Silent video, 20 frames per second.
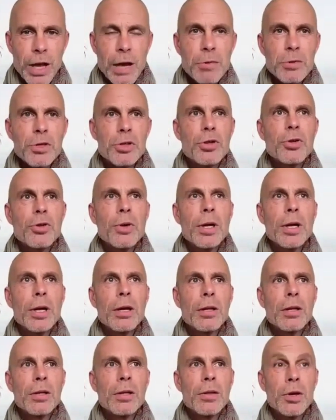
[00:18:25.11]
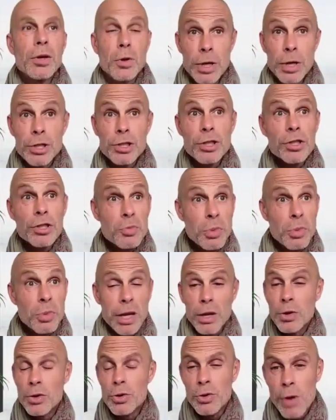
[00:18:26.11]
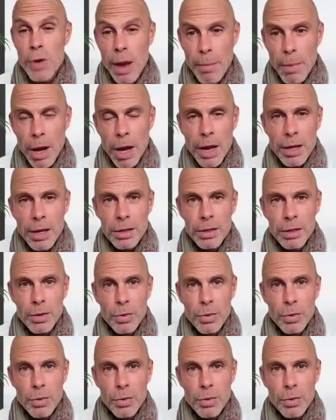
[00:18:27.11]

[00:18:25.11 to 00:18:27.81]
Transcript: I was doing the questions being, who am I?